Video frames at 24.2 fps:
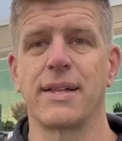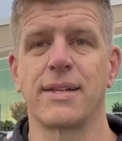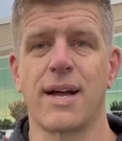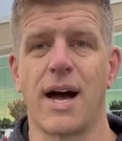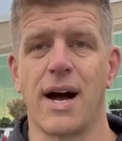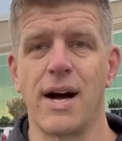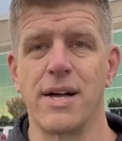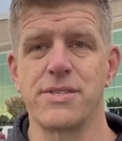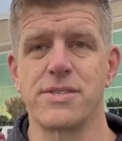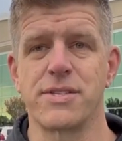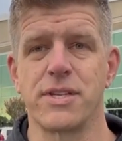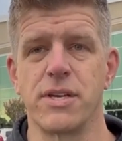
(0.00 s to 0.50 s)

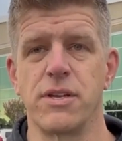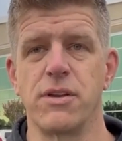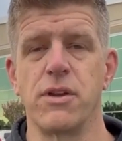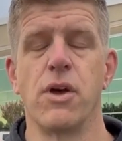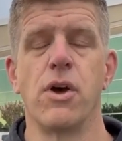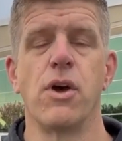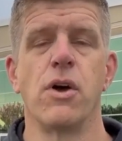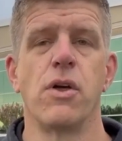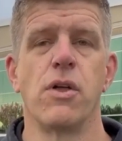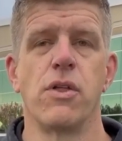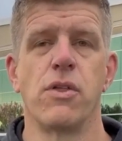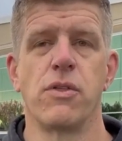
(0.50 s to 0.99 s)
constant
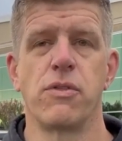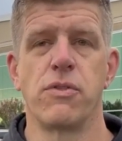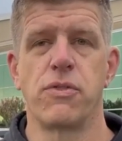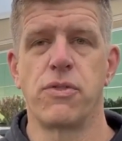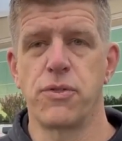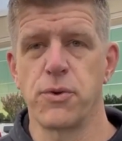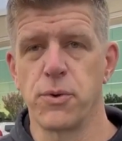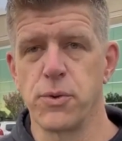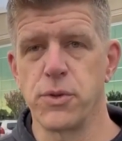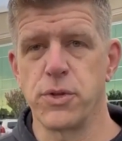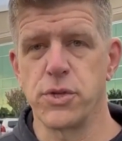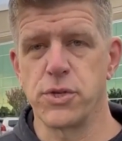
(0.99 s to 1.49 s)

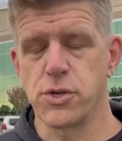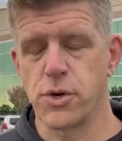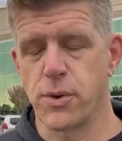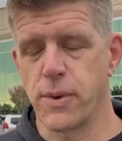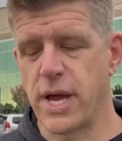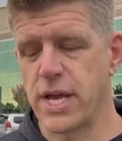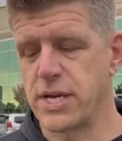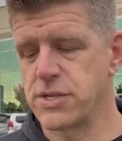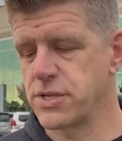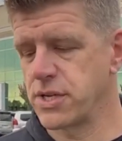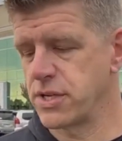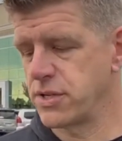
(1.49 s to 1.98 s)
through the
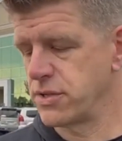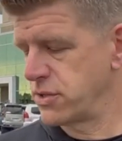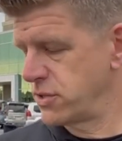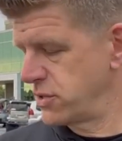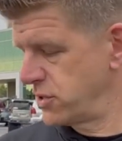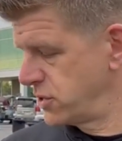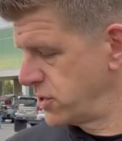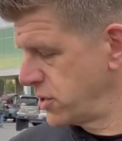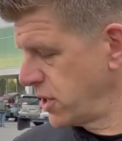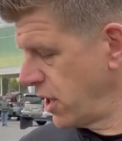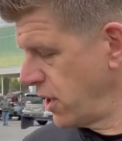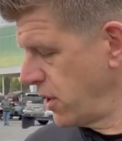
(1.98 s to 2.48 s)
duration.
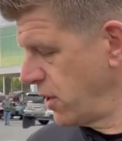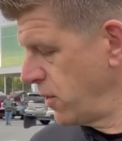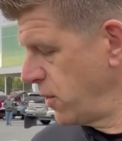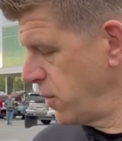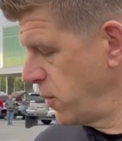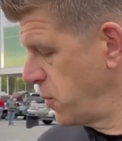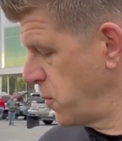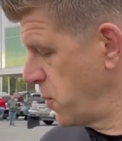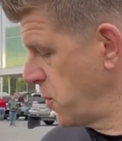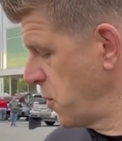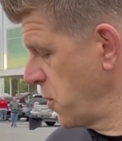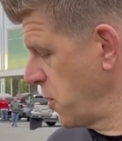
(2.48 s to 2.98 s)
So
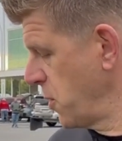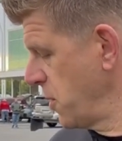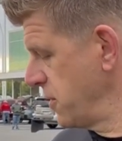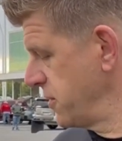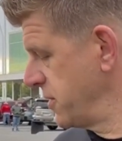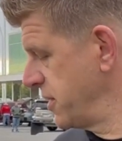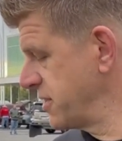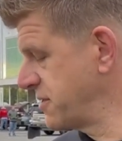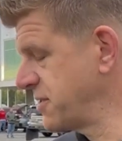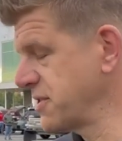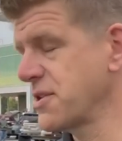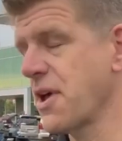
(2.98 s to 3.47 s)

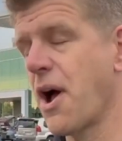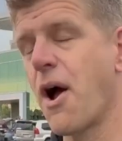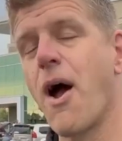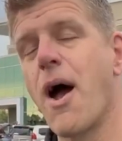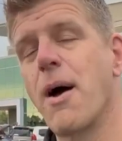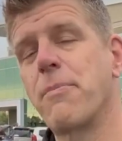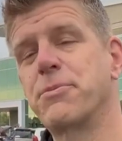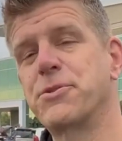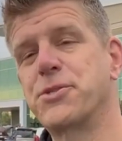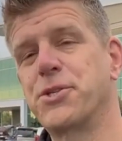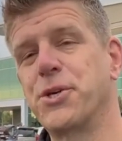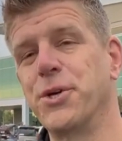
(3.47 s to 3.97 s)
this is our
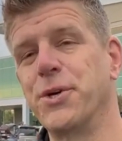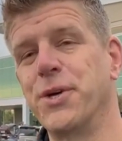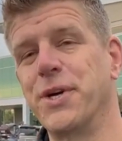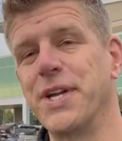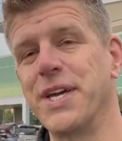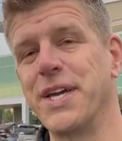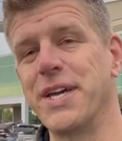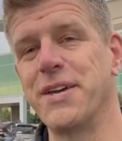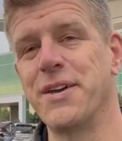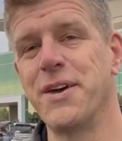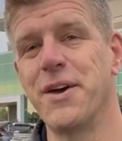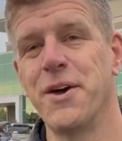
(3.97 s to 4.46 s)

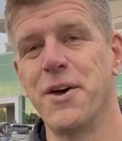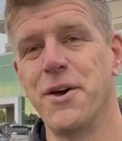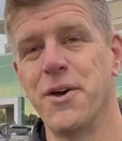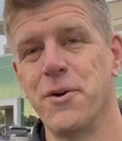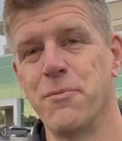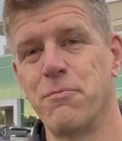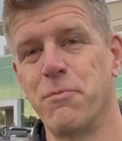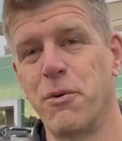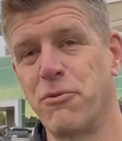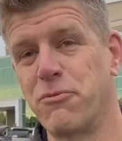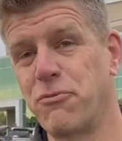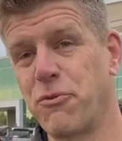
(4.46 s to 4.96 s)
opportunity
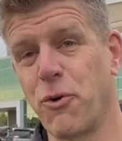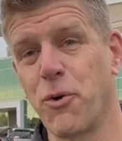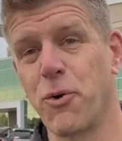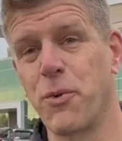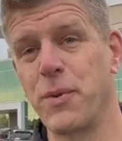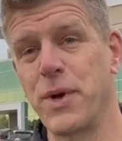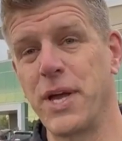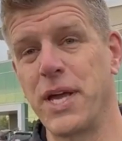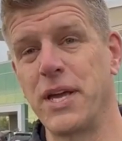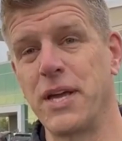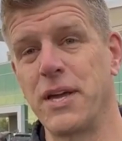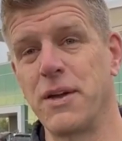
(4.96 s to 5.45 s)
before
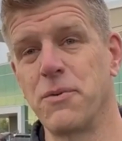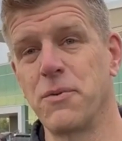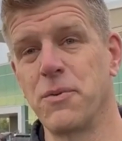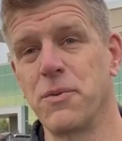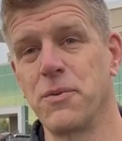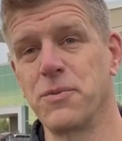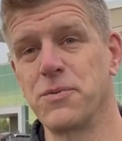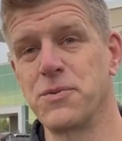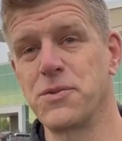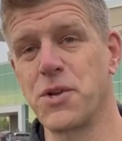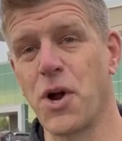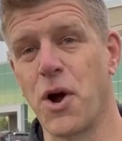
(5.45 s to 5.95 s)
we
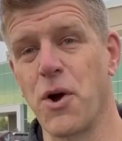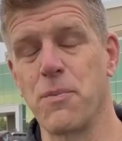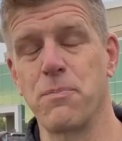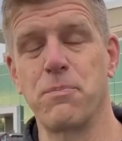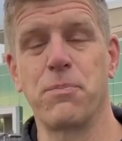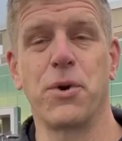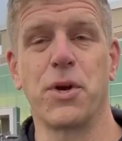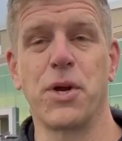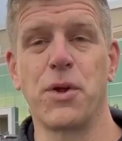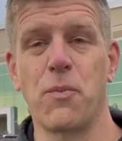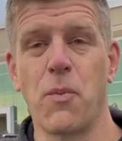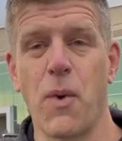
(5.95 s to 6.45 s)
start
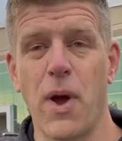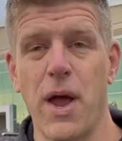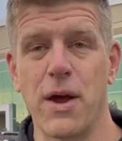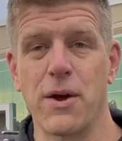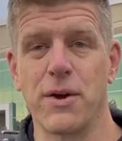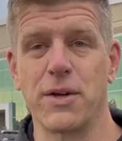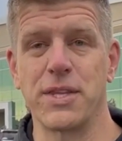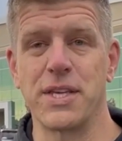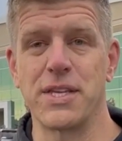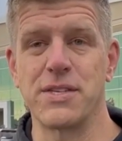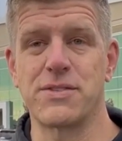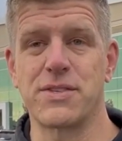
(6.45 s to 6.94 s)
putting wear
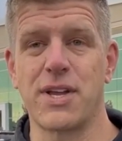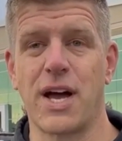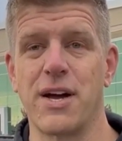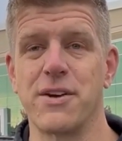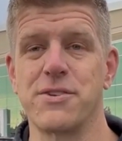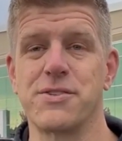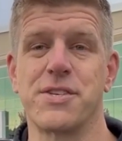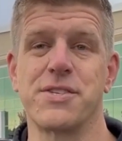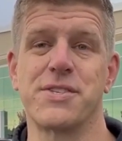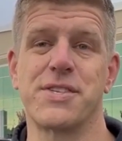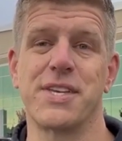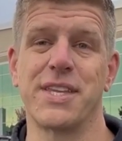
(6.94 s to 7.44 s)
on these
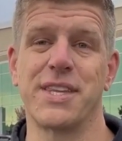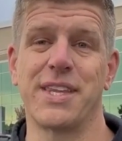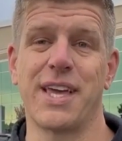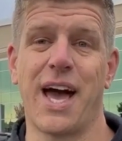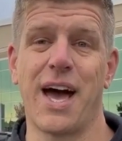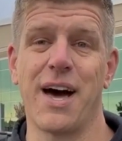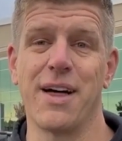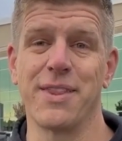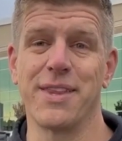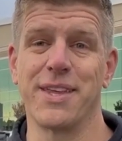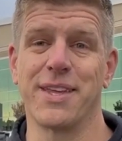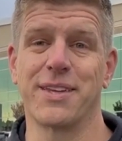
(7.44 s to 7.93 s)
tires to see
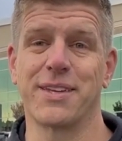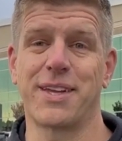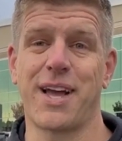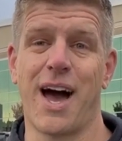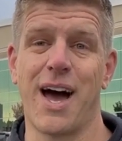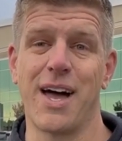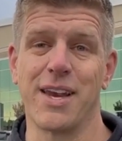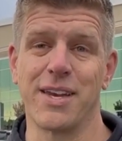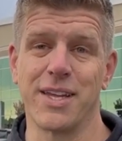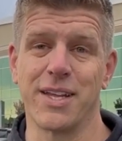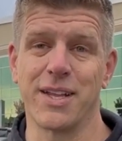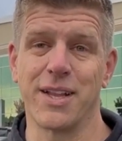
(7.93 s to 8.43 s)
how the
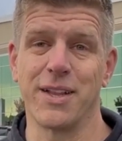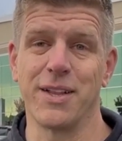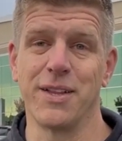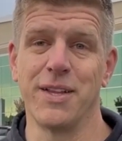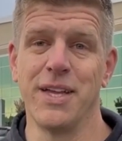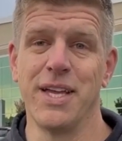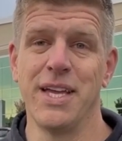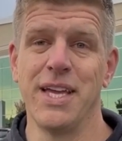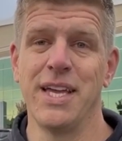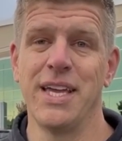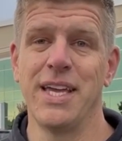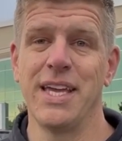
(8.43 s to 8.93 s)
Continental
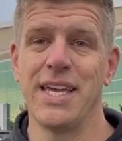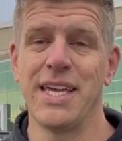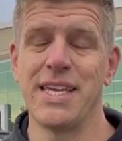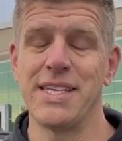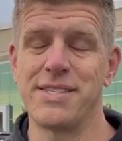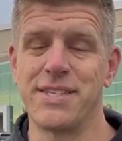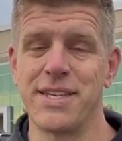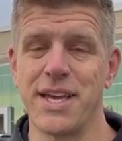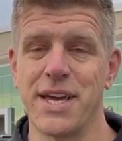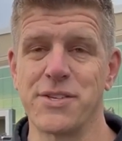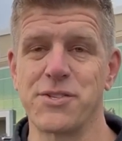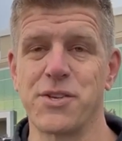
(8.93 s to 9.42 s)

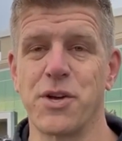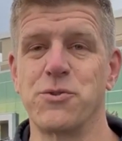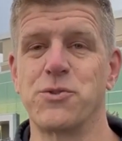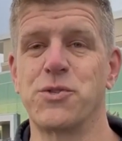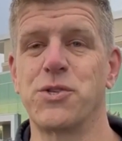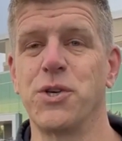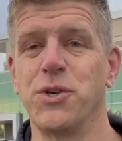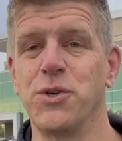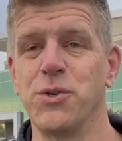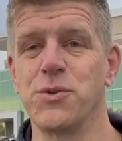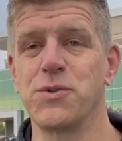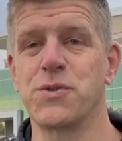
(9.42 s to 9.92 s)

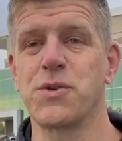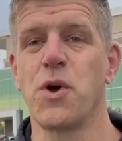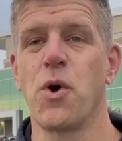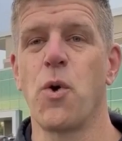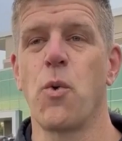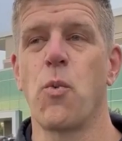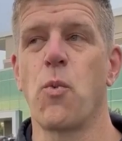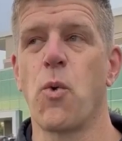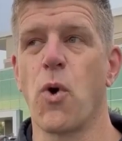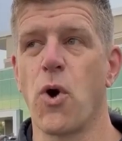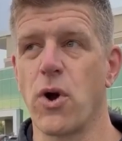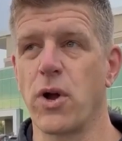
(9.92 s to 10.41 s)
PCS02s
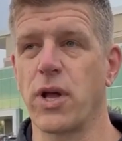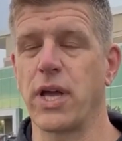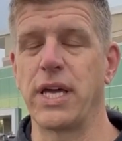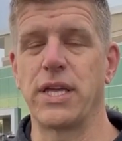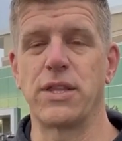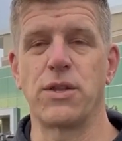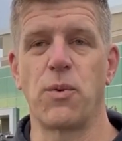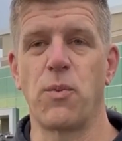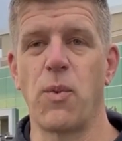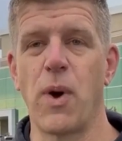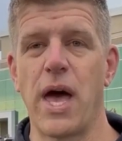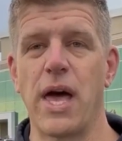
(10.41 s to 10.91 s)
work
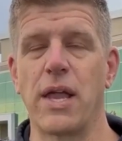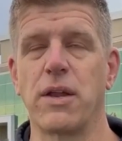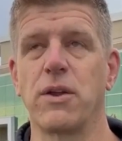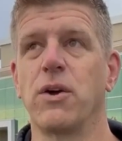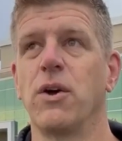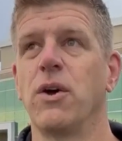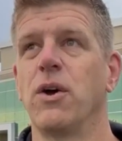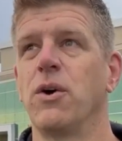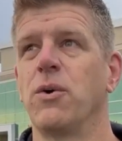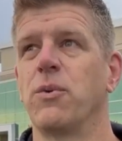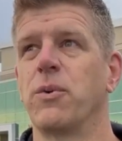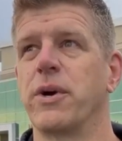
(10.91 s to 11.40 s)
in the wet.
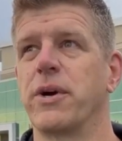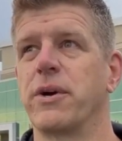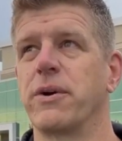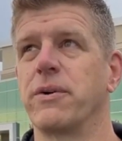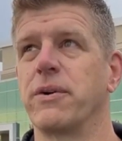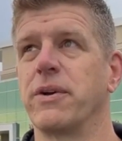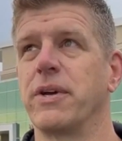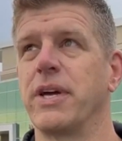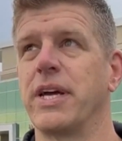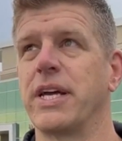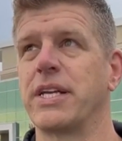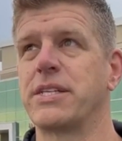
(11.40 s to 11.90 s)

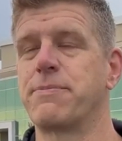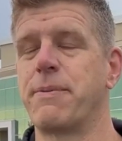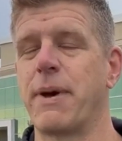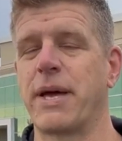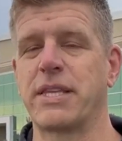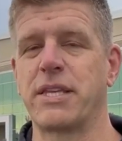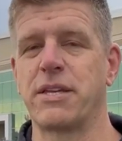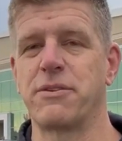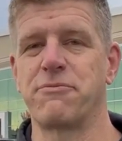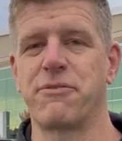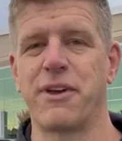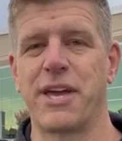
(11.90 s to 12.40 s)
We're
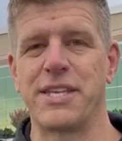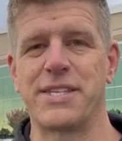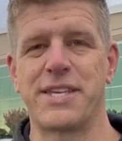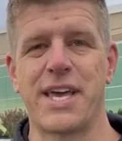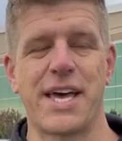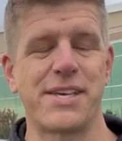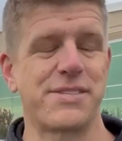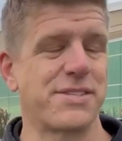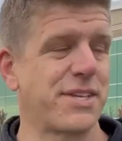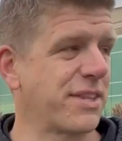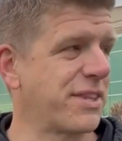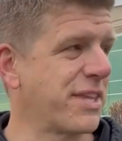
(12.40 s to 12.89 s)
expecting
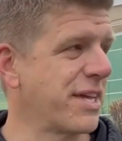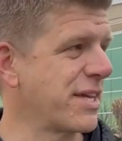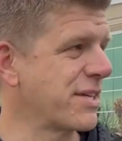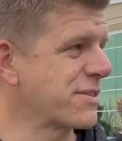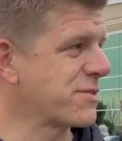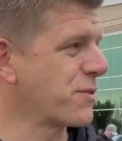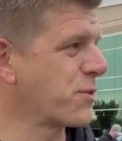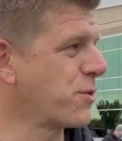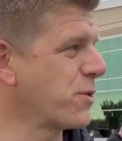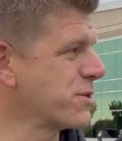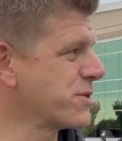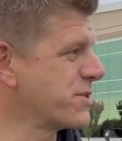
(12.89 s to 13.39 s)
fantastic
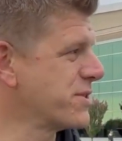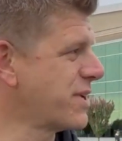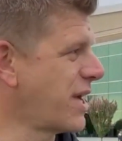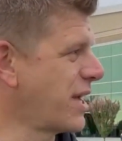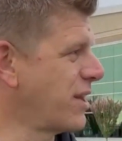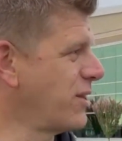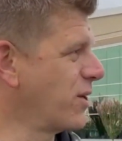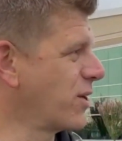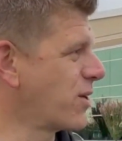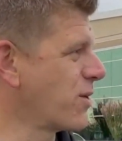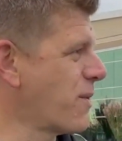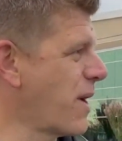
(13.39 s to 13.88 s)
things. Of course, as I
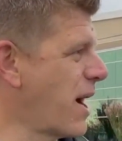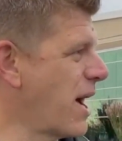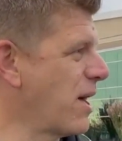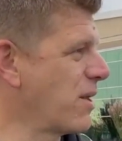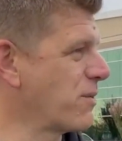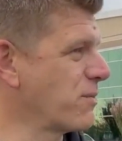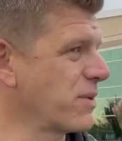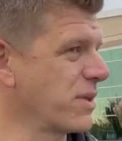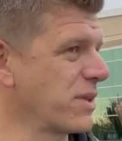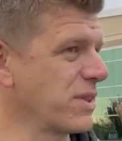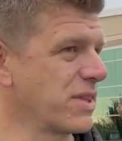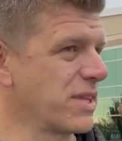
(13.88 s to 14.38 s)
look
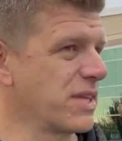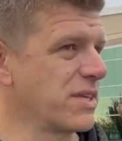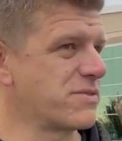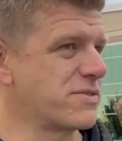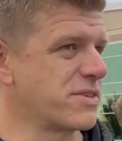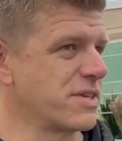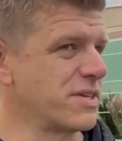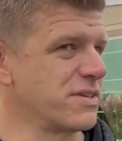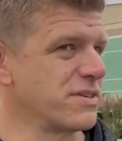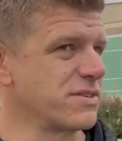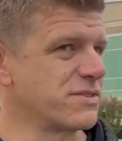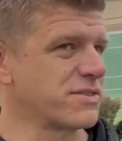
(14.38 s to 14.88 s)
around,
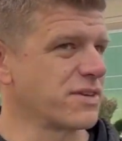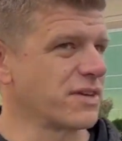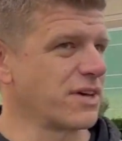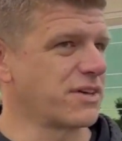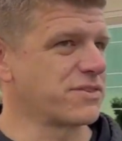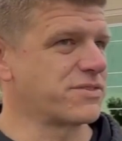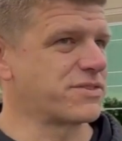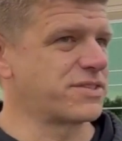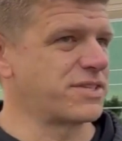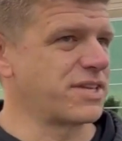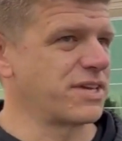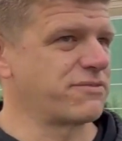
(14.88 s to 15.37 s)
this is
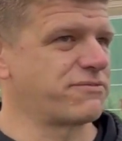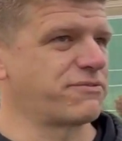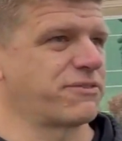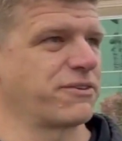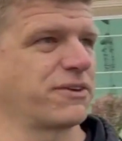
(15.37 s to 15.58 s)
a stiff